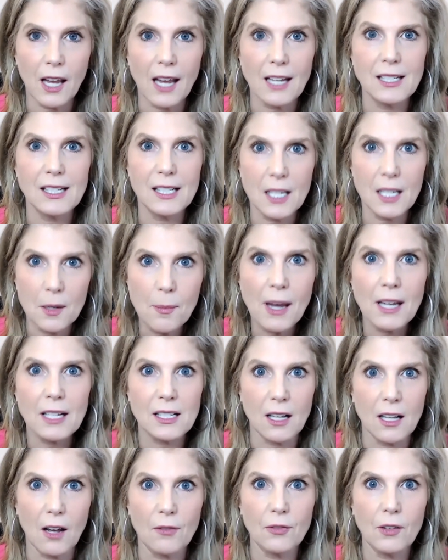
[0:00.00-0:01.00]
I see
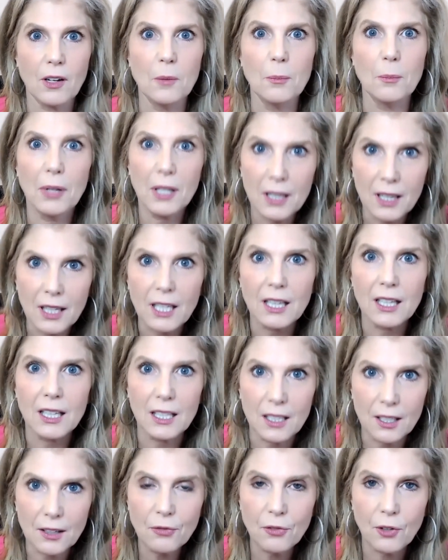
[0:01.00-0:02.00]
myself completely
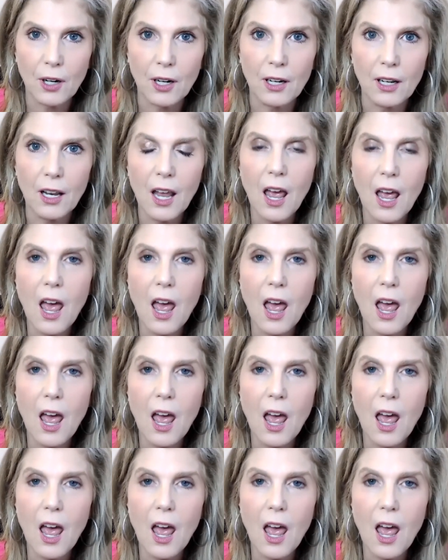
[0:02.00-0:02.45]
different.